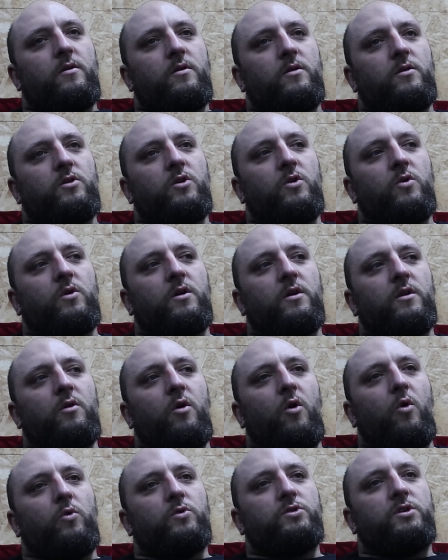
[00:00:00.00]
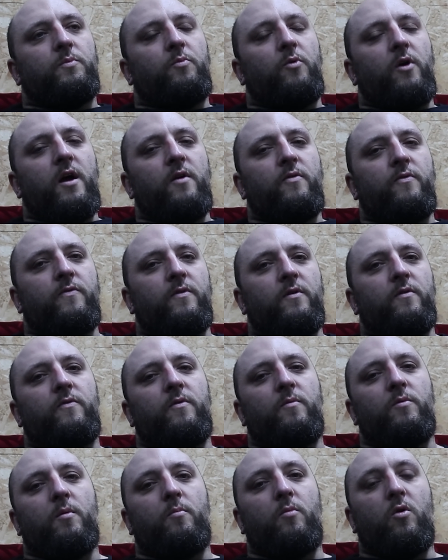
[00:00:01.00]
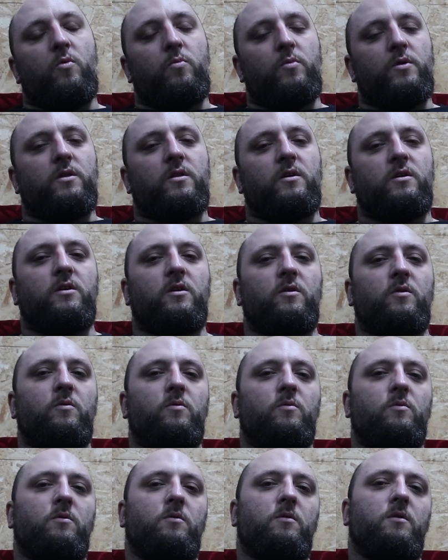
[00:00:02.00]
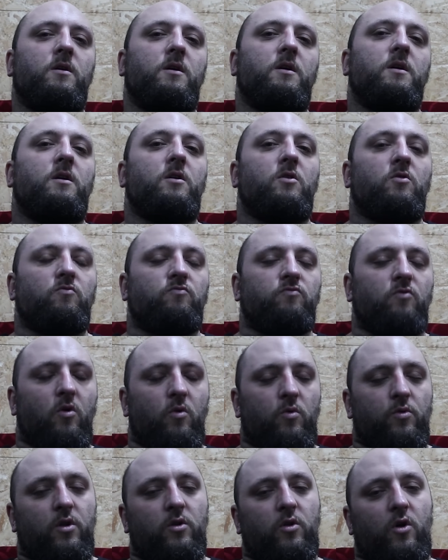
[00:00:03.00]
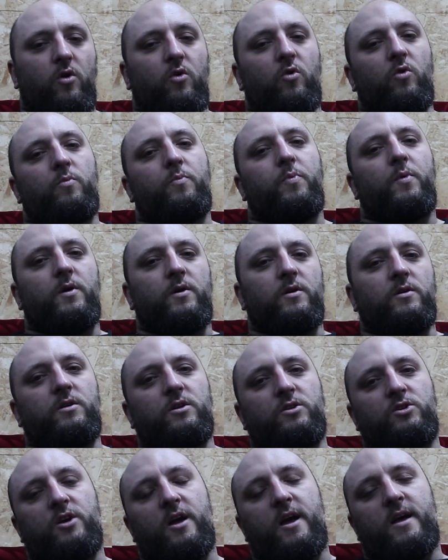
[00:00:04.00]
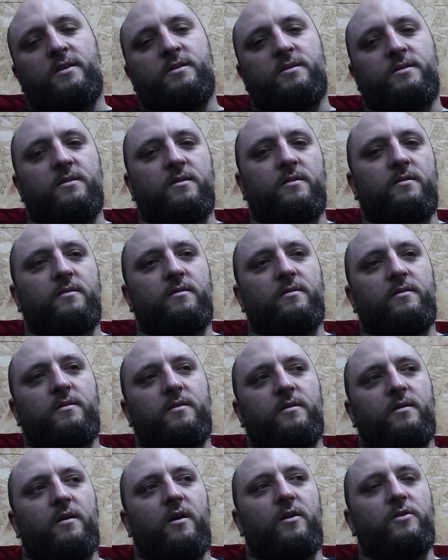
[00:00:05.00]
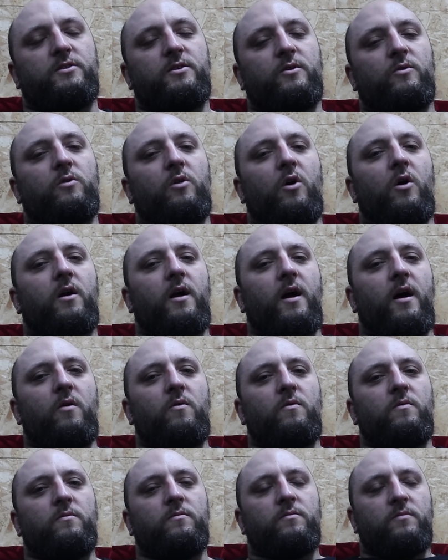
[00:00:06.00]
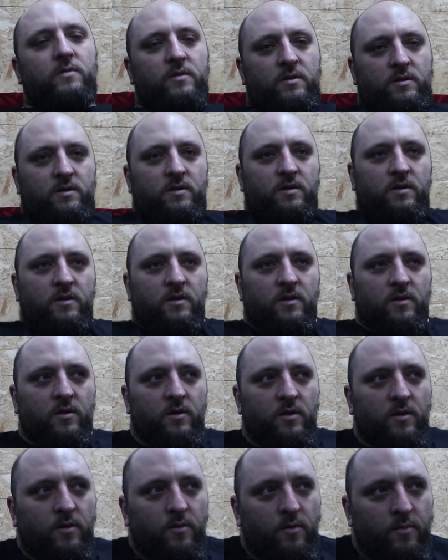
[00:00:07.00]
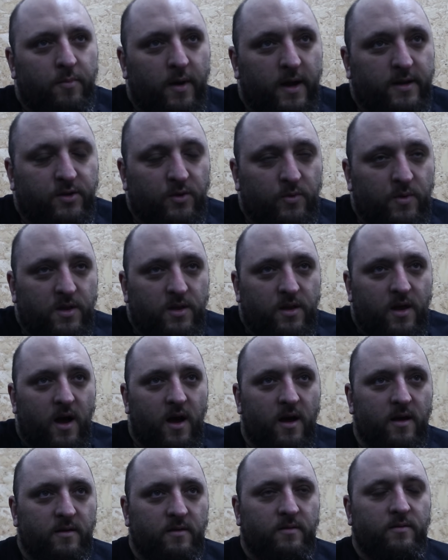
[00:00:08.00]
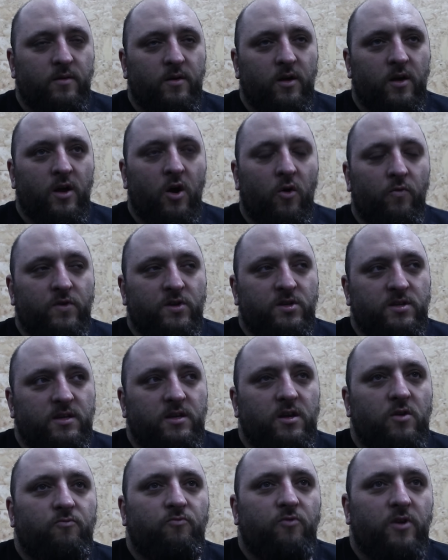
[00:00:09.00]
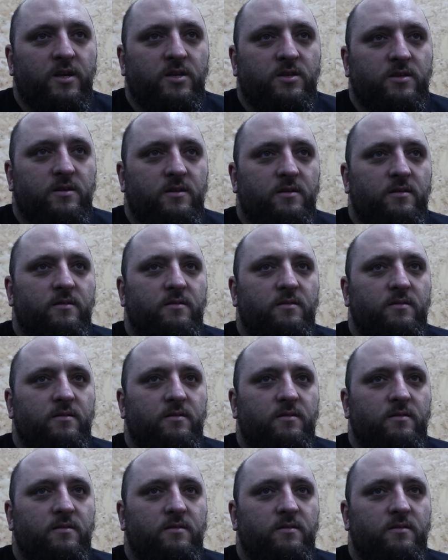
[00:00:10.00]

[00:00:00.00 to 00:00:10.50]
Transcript: you can hold your breath from the moment that you roll the log up your chest until lockout. By doing that, obviously you risk